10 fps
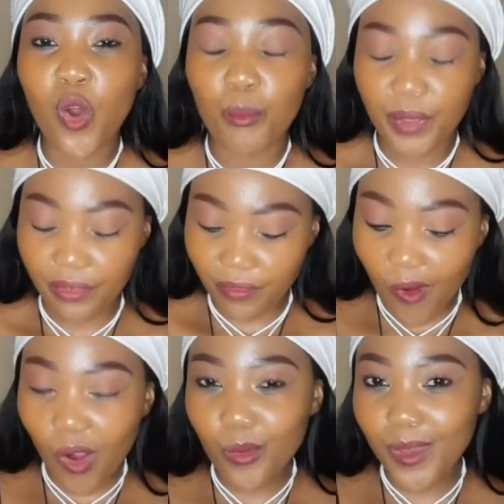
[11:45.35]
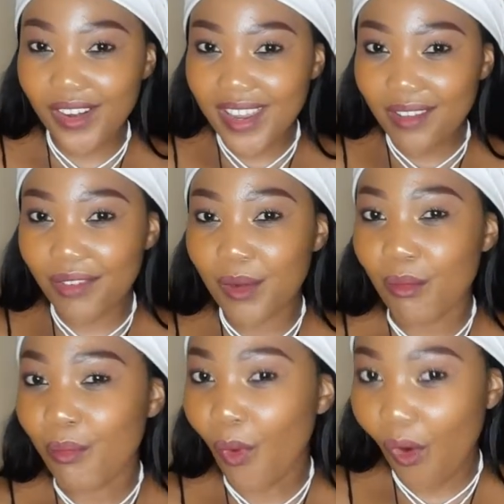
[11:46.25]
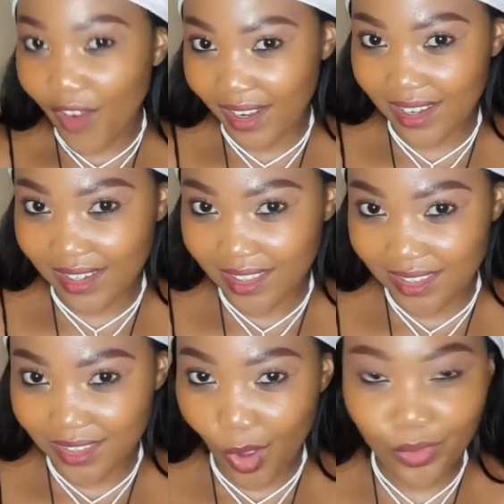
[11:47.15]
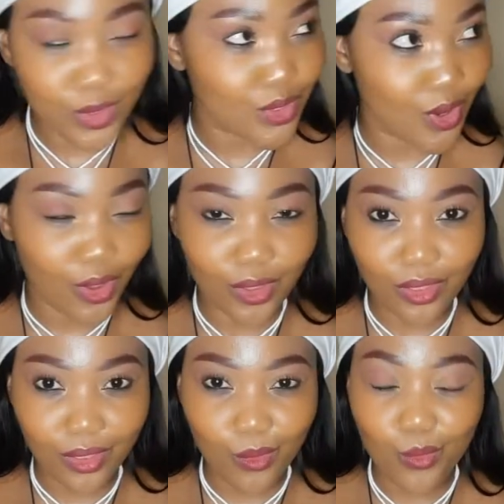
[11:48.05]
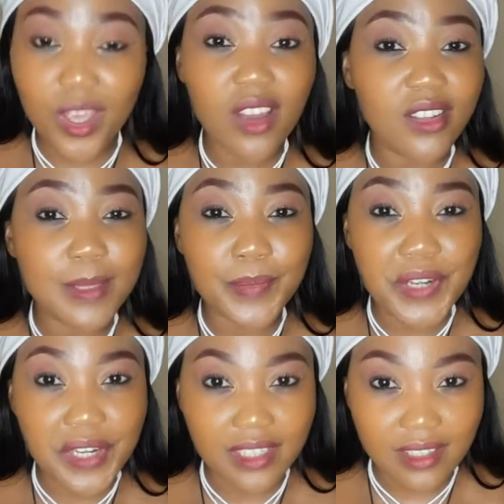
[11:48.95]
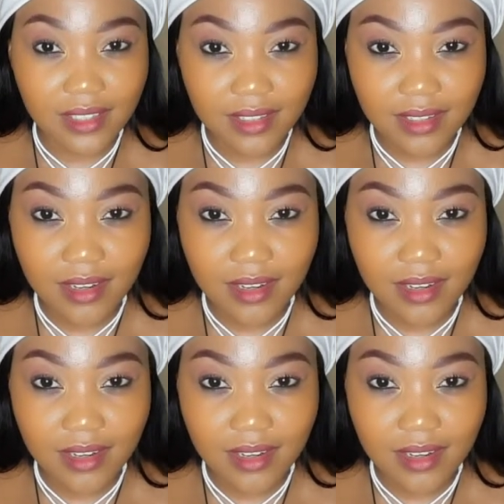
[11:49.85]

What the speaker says: before we are even born on this earth, we are spirits.